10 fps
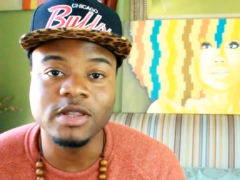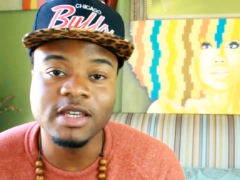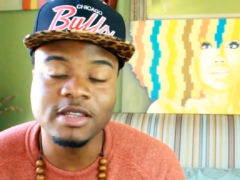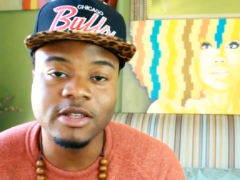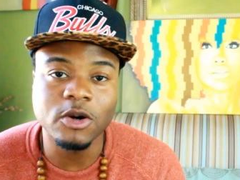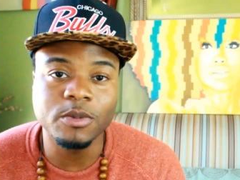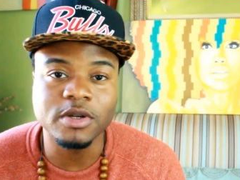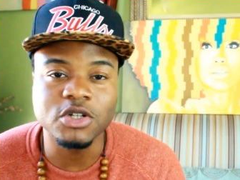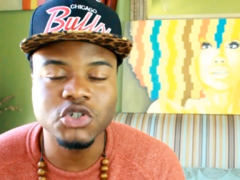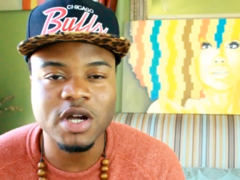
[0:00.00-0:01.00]
with
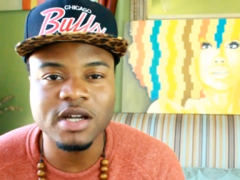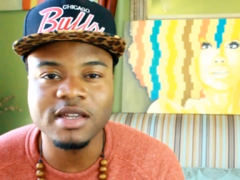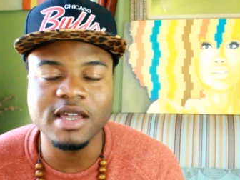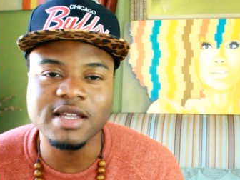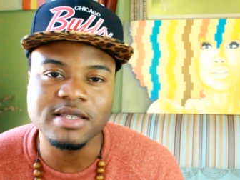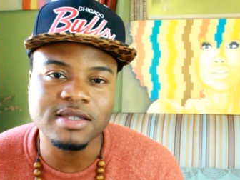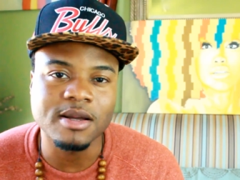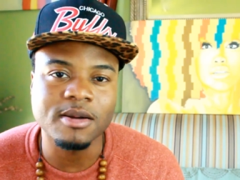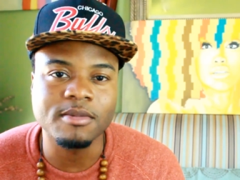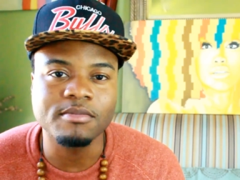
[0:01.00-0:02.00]
Ethiopia trying to gain
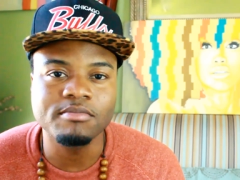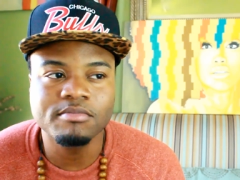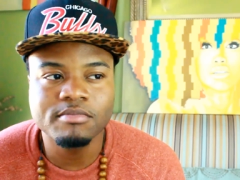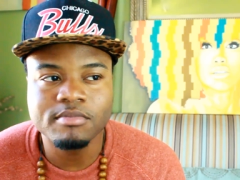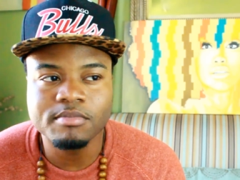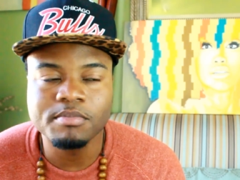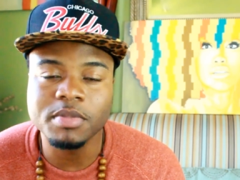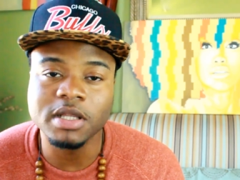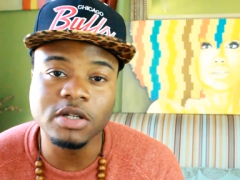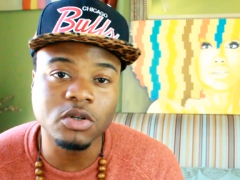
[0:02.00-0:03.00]
some
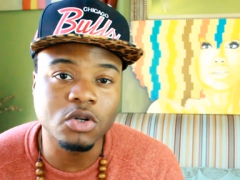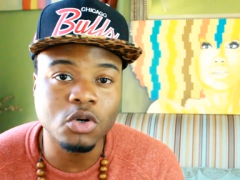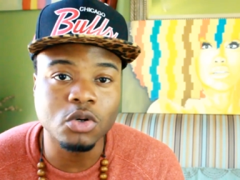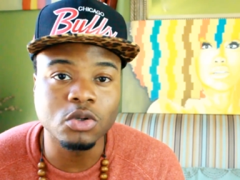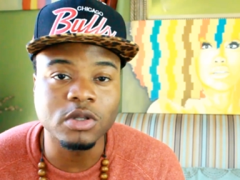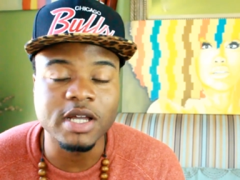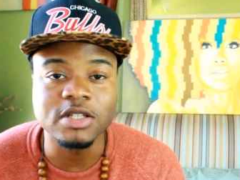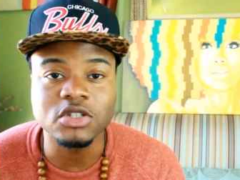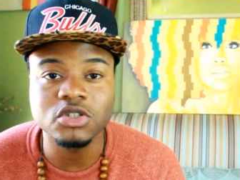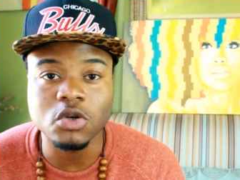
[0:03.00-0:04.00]
political
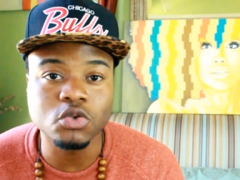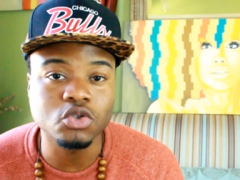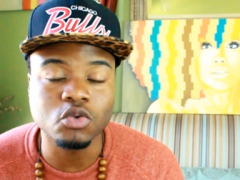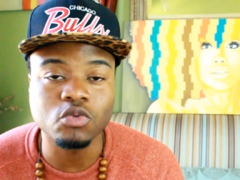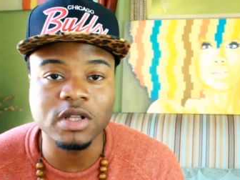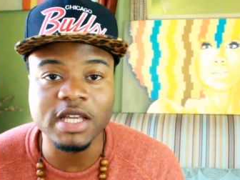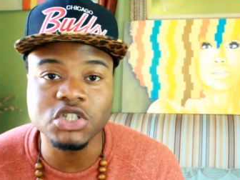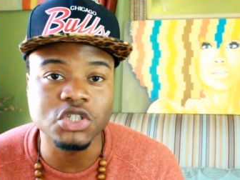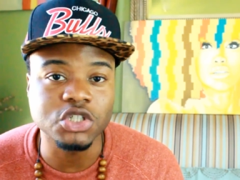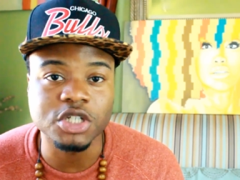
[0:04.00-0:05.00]
and social
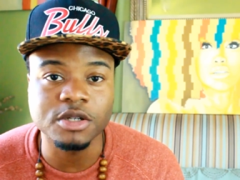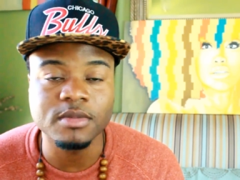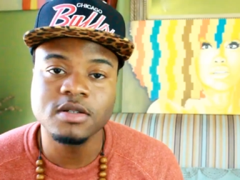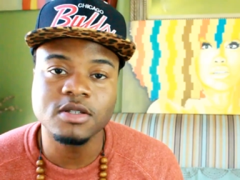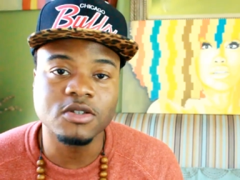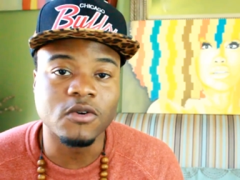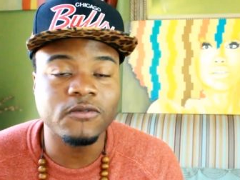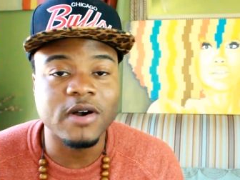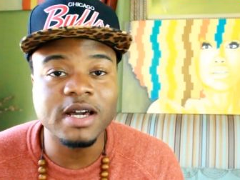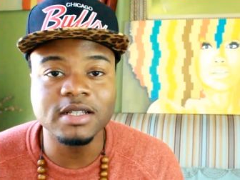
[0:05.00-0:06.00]
relationship. So
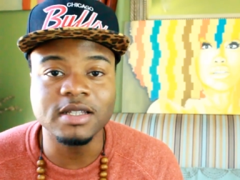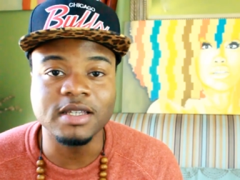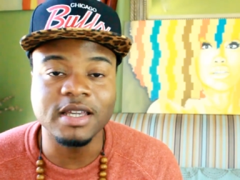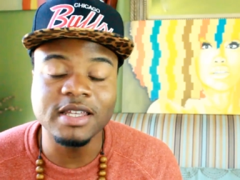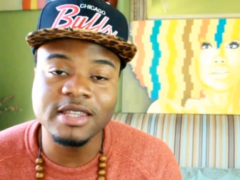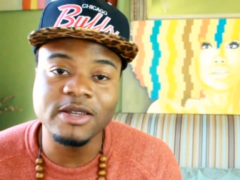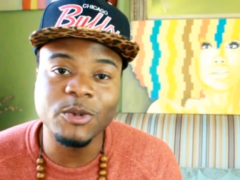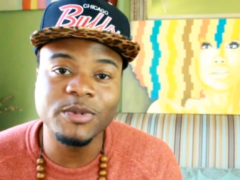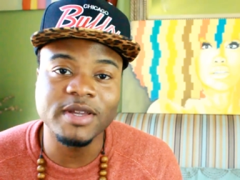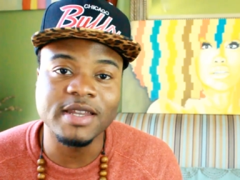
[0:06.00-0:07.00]
finally,
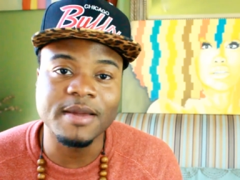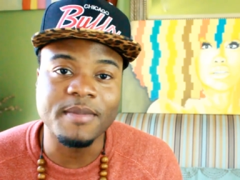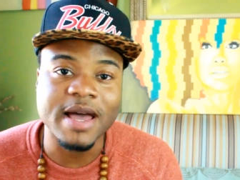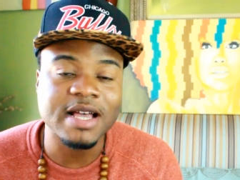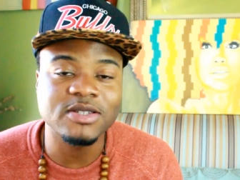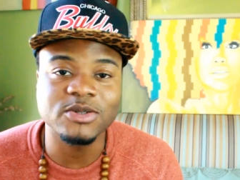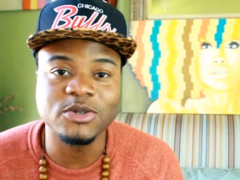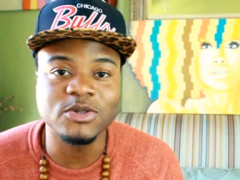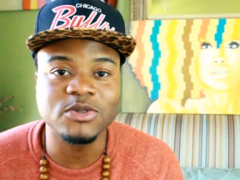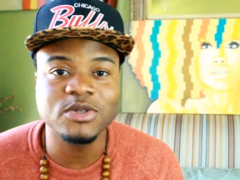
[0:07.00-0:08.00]
Ethiopian
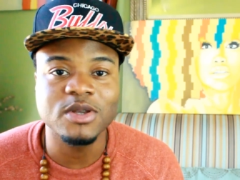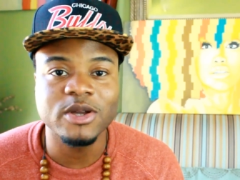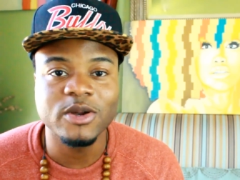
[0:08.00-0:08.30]
ambassadors